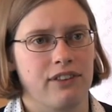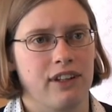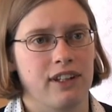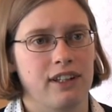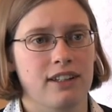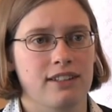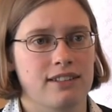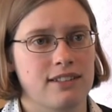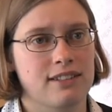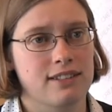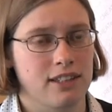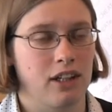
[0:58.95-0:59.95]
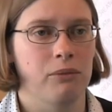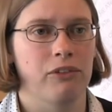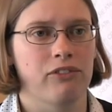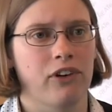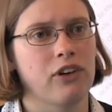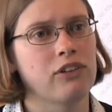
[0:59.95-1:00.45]
the time
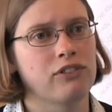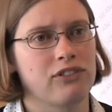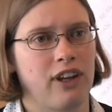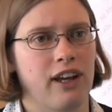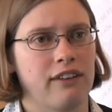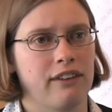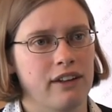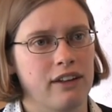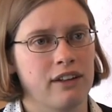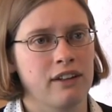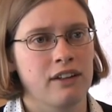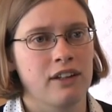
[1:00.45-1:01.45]
involved and the